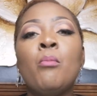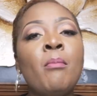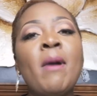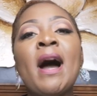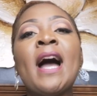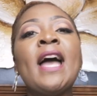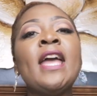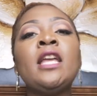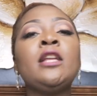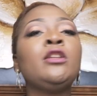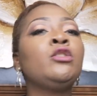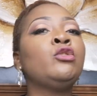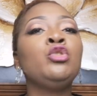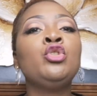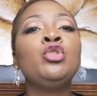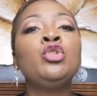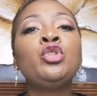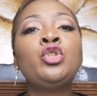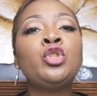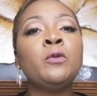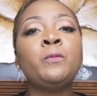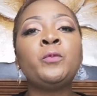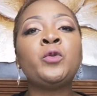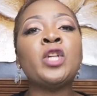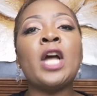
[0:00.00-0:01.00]
my
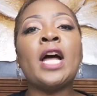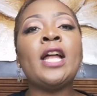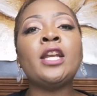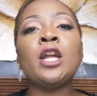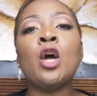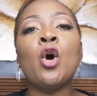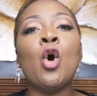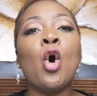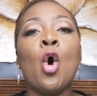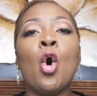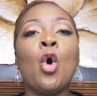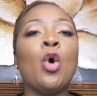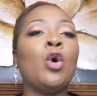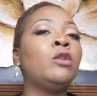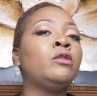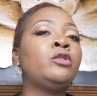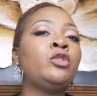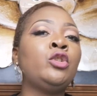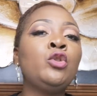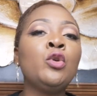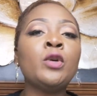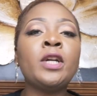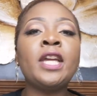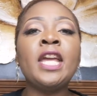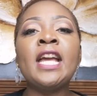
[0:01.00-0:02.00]
YouTube channel or
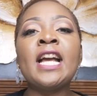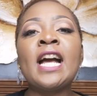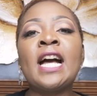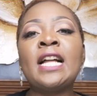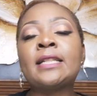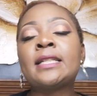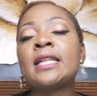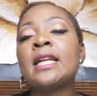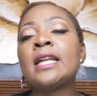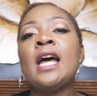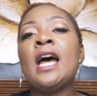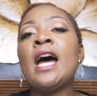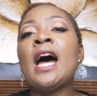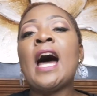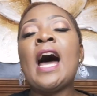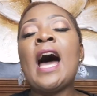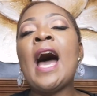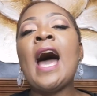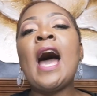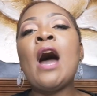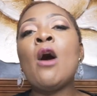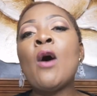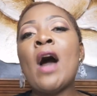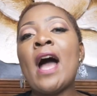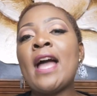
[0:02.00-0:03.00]
looking at
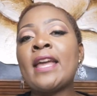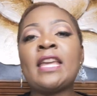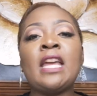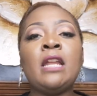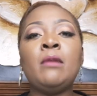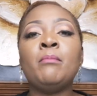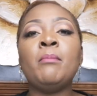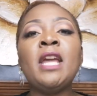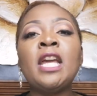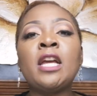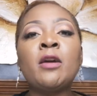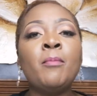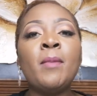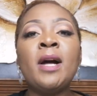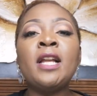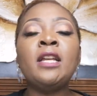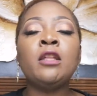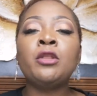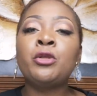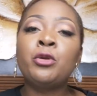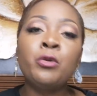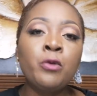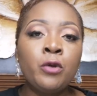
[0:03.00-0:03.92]
how I can make money